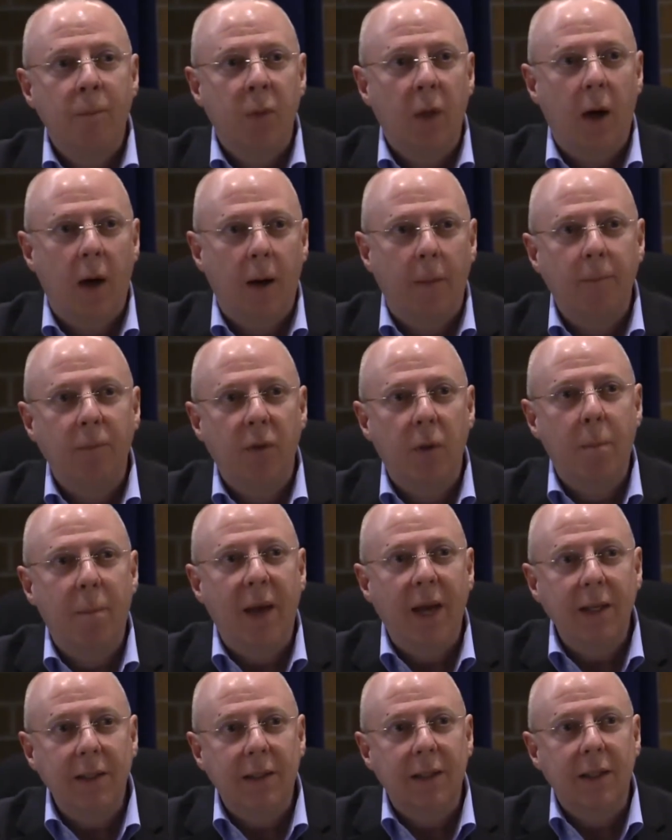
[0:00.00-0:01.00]
The
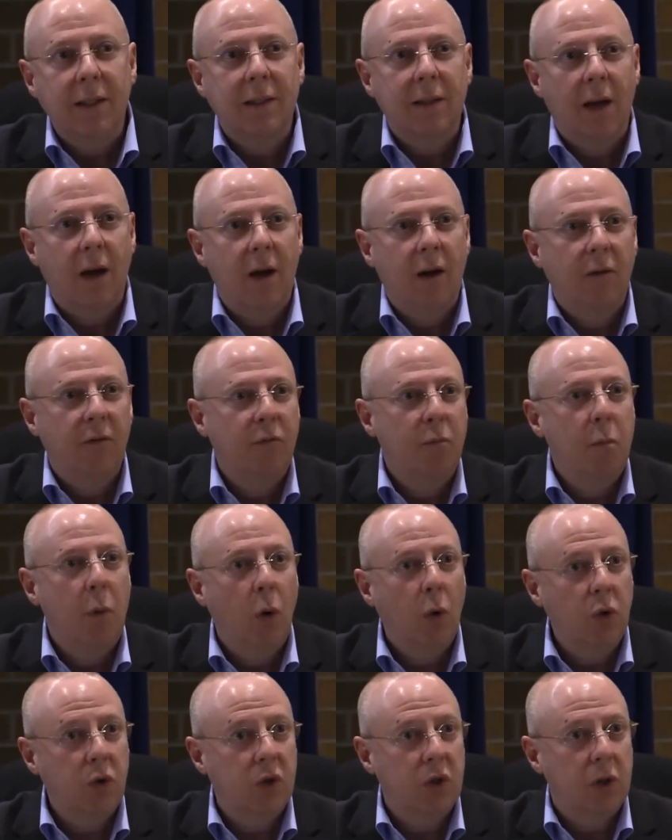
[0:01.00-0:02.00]
basics of
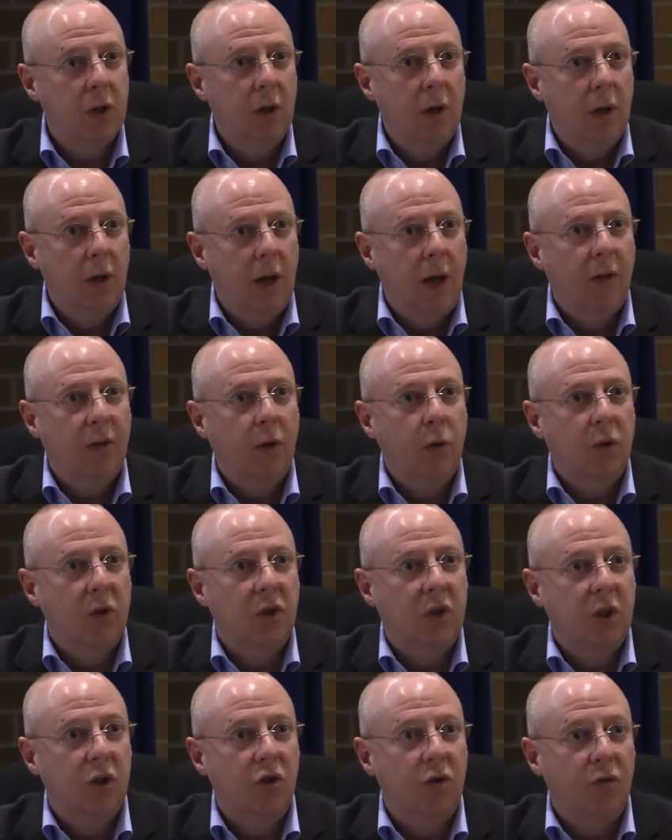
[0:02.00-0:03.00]
most ethical
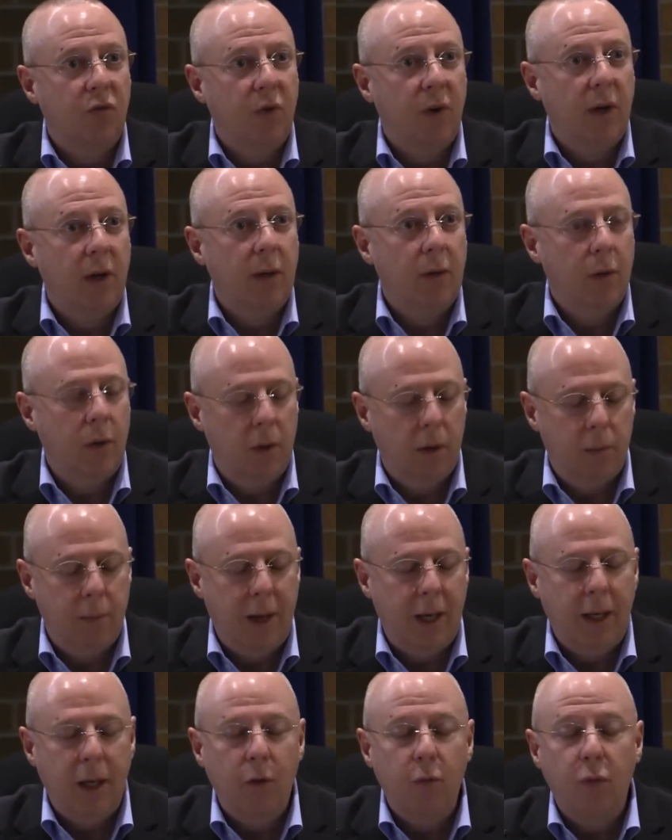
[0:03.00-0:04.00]

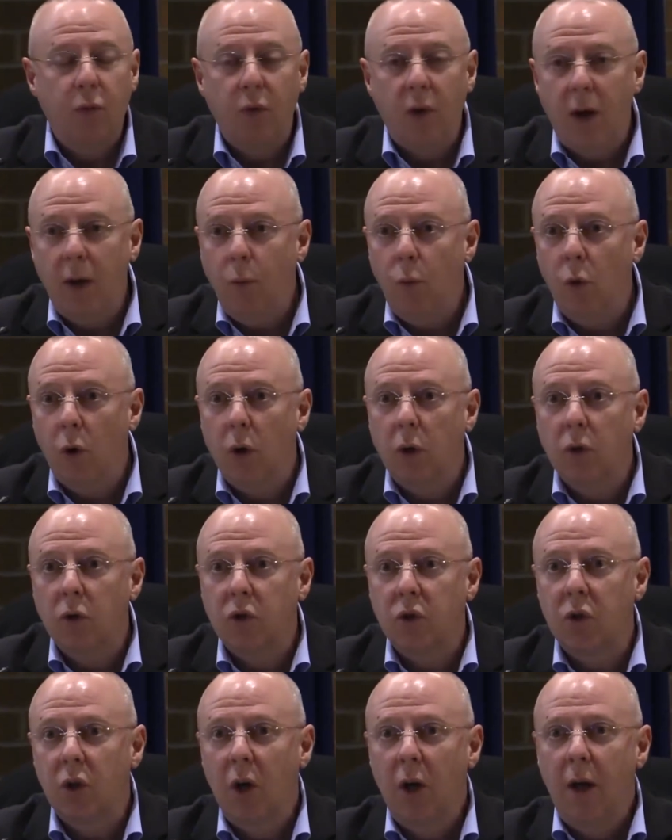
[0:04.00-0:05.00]
decision-making
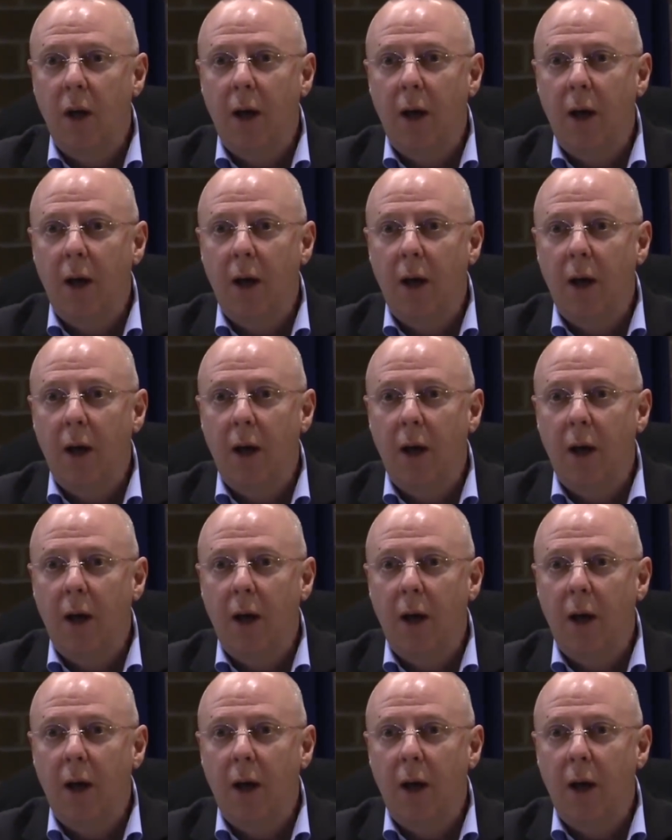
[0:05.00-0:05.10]
frameworks